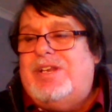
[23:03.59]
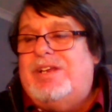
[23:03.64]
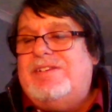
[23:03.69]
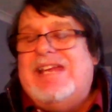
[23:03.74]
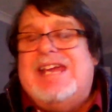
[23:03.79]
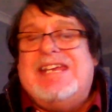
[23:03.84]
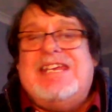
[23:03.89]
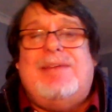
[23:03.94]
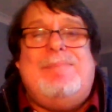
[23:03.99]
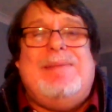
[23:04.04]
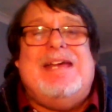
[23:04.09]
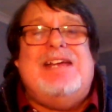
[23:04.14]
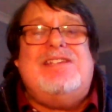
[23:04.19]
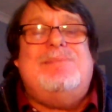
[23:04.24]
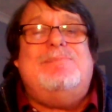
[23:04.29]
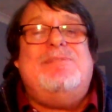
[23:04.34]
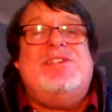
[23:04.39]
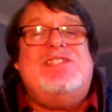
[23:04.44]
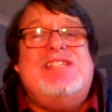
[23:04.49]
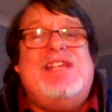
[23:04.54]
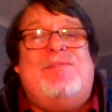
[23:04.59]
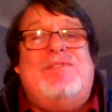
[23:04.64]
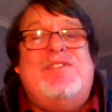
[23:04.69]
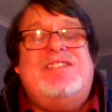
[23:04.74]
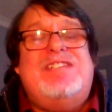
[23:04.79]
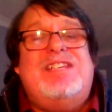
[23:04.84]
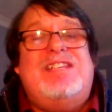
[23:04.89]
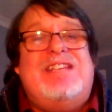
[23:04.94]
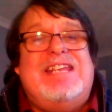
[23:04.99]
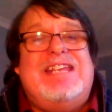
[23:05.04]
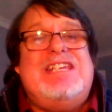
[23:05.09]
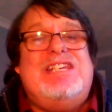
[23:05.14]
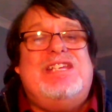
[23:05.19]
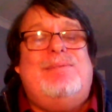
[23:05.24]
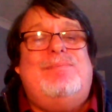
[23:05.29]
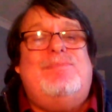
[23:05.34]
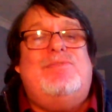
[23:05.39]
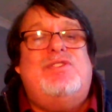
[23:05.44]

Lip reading: don't know about him. There's nothing to link him